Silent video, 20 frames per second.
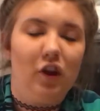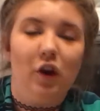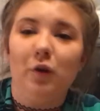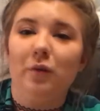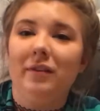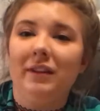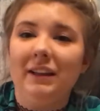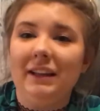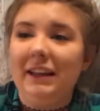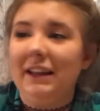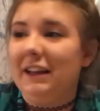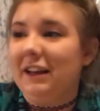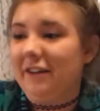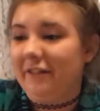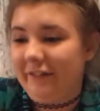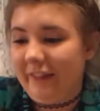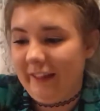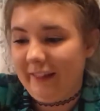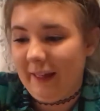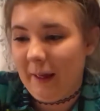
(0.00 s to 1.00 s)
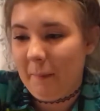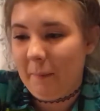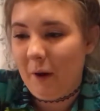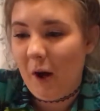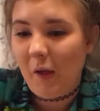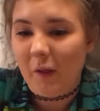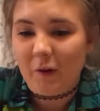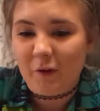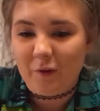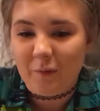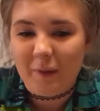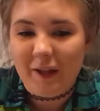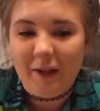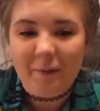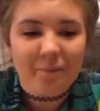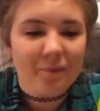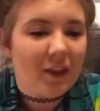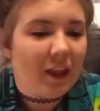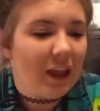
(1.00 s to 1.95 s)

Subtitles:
OCD enough that that bothers me.